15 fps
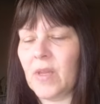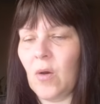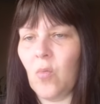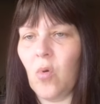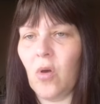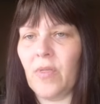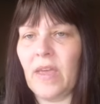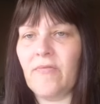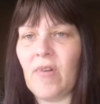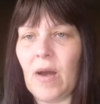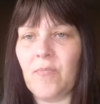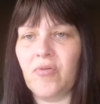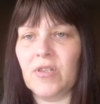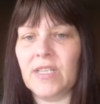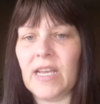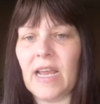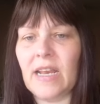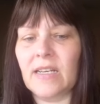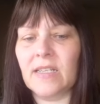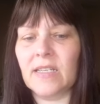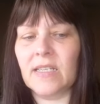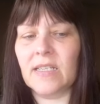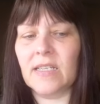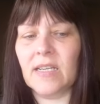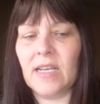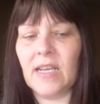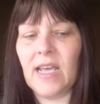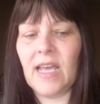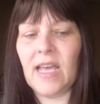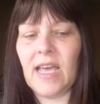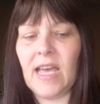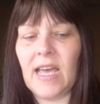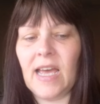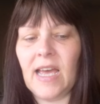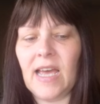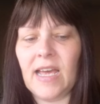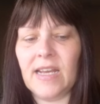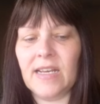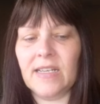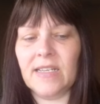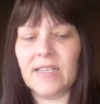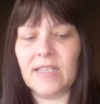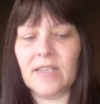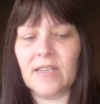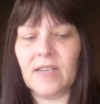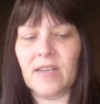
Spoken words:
and what they represent, and